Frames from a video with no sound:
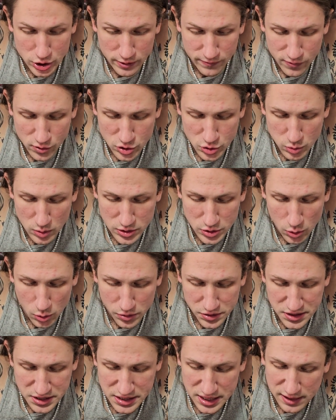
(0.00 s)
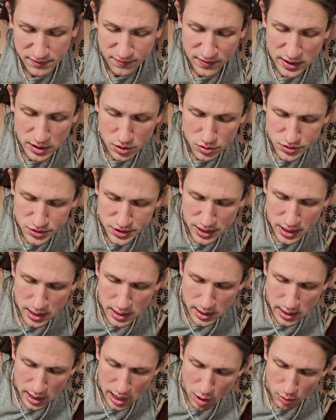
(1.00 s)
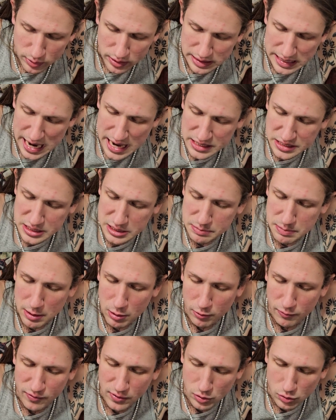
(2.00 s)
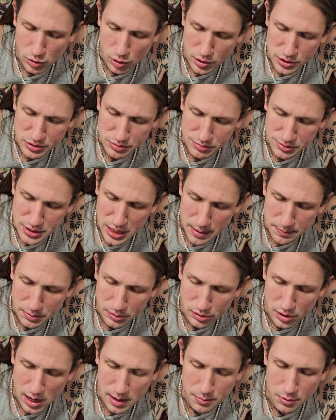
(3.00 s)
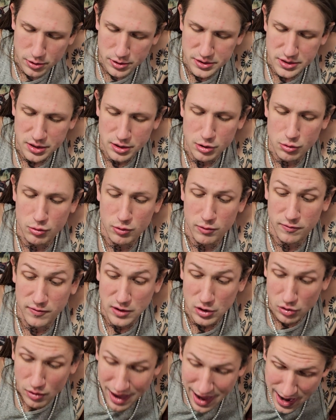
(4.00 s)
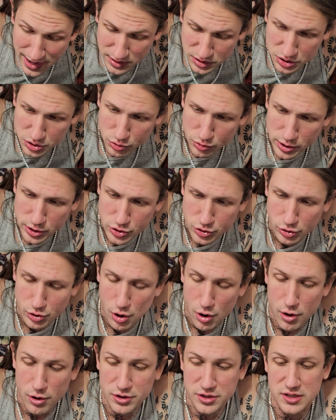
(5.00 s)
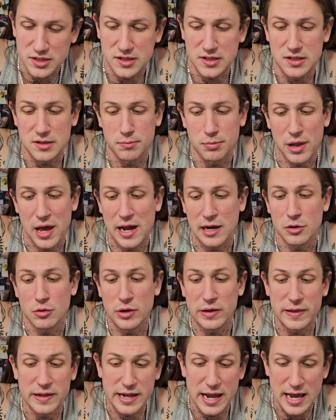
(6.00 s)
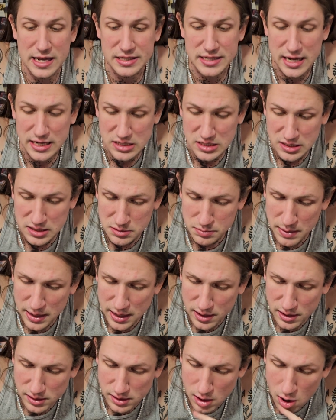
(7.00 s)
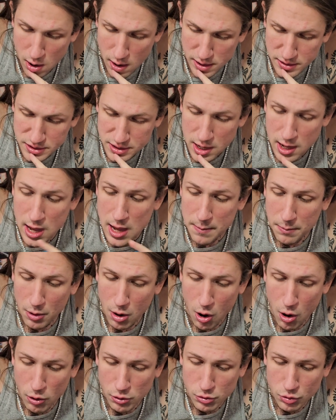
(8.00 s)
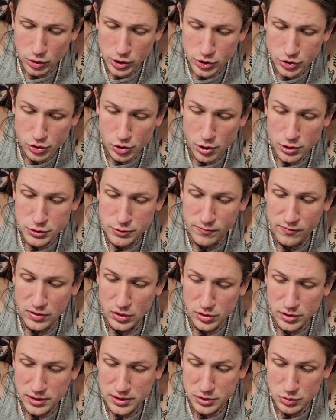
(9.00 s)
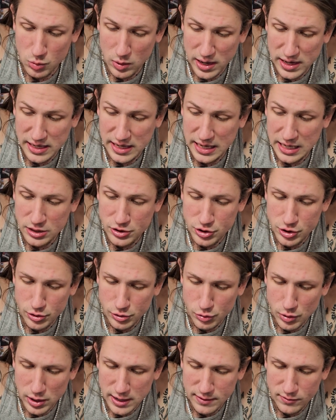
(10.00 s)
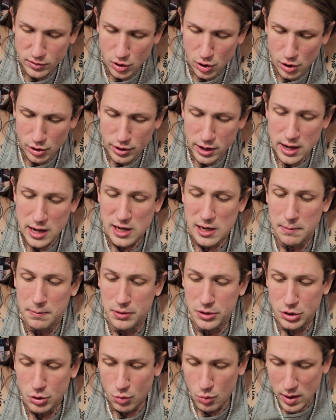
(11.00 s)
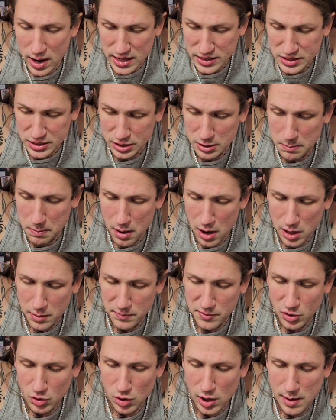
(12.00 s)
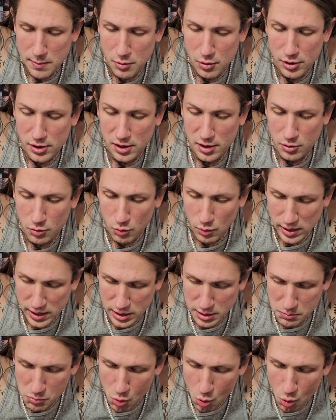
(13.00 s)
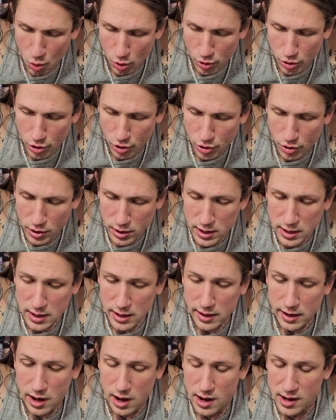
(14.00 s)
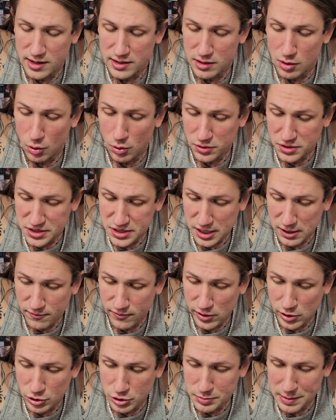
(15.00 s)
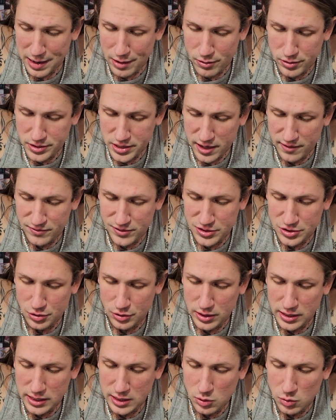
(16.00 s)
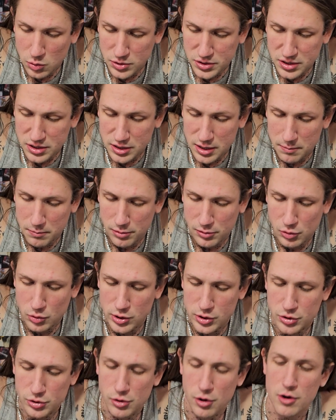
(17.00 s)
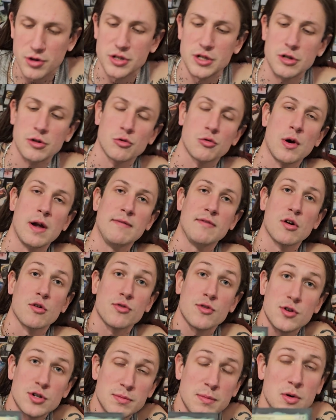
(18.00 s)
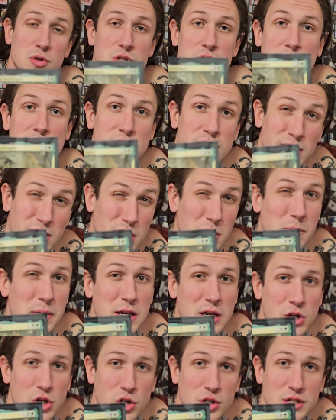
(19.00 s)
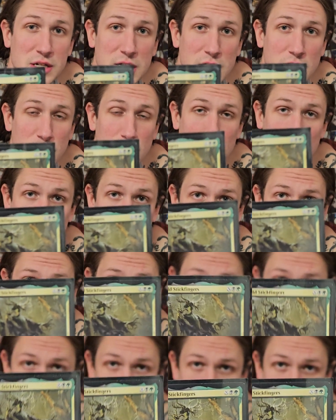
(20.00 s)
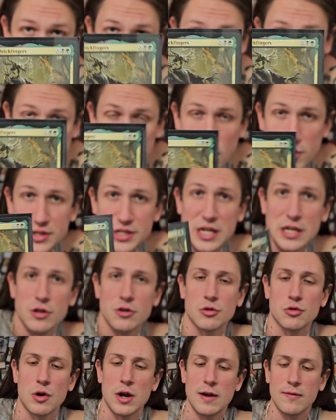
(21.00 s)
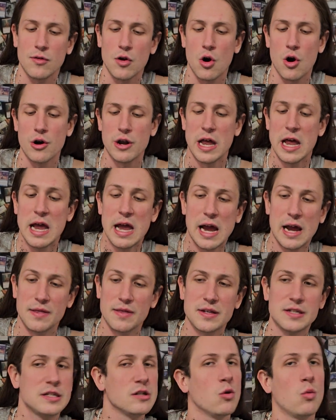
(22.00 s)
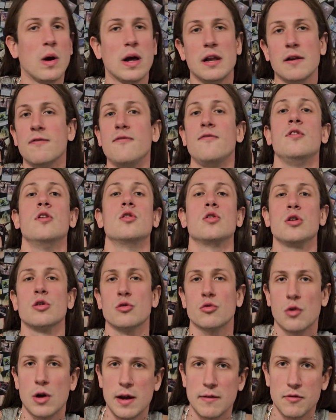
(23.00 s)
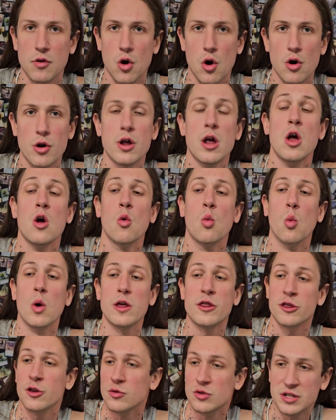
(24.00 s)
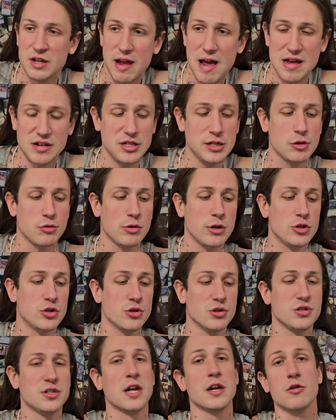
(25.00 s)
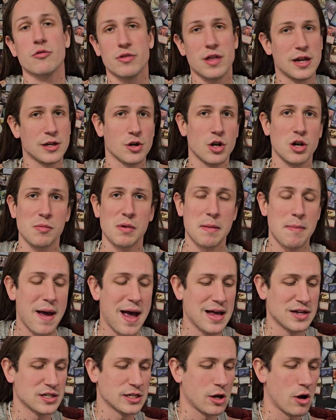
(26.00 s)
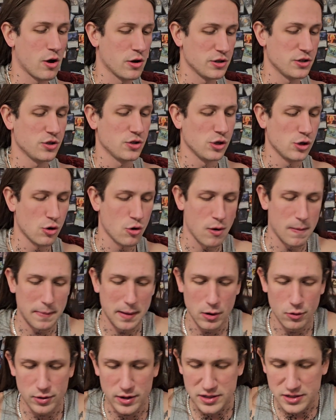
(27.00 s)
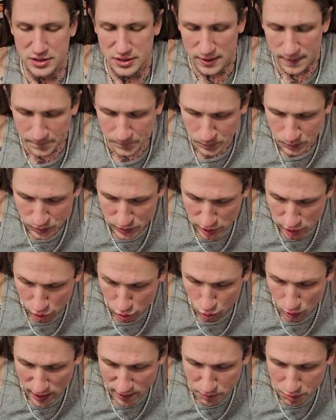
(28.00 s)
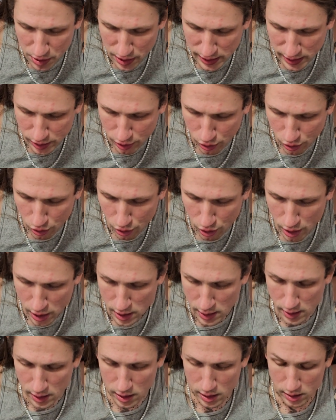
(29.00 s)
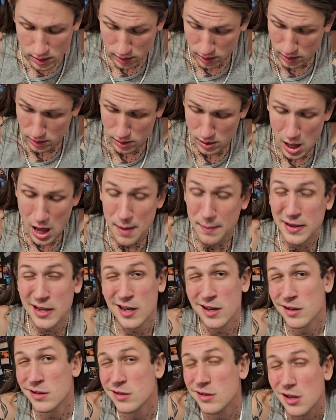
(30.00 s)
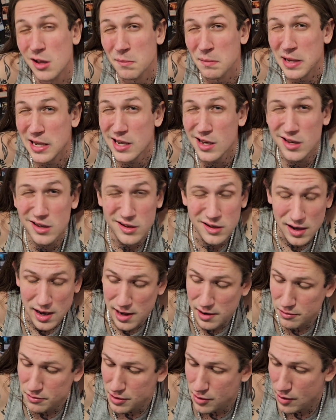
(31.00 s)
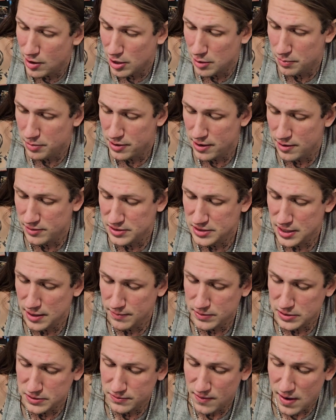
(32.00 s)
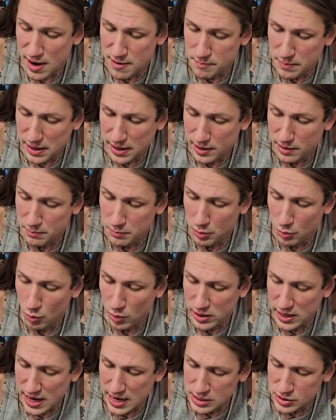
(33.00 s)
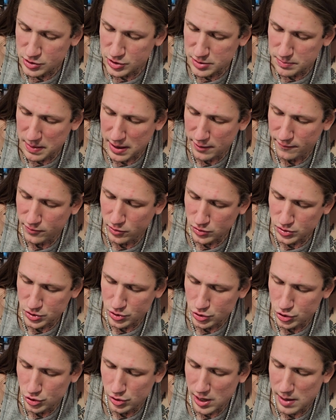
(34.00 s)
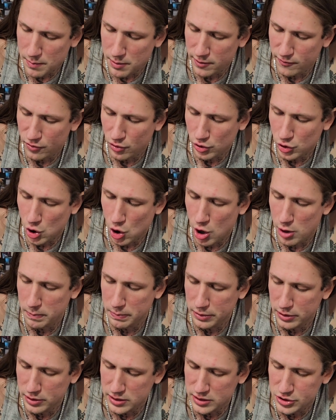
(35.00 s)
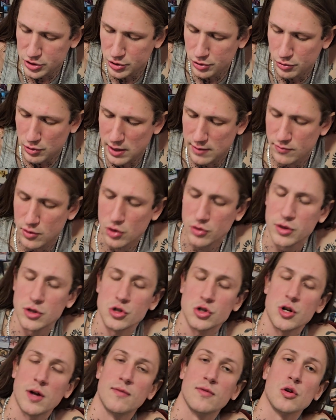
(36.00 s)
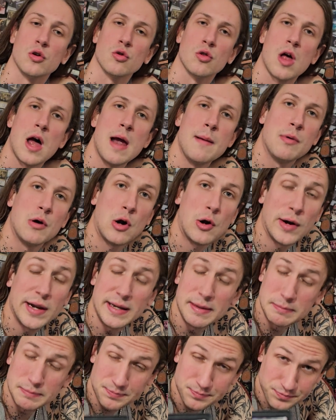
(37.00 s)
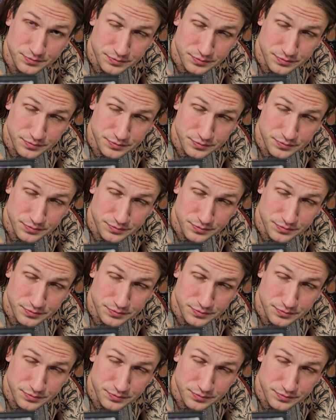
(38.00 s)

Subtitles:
The first one is Old Stick Fingers. When you cast a spell, reveal cards from the top of your library until you reveal X creature cards, because it's a black-green and has X in its mana cost. Put all creature cards revealed this way into your graveyard and put the rest on the bottom of your library on a random order. Old Stick Fingers' power and toughness are equal to the number of creature cards in your graveyard. There's most likely going to be a good deal of creature cards in your graveyard, and this is a way to fill your graveyard with those nasty creatures that you're then going to be passing on to your opponents. Gravebreaker Lamia, I don't know how to pronounce stuff. It's 5 mana, but when it enters the battlefield, search your library for a card, put it into your graveyard, then shuffle your library.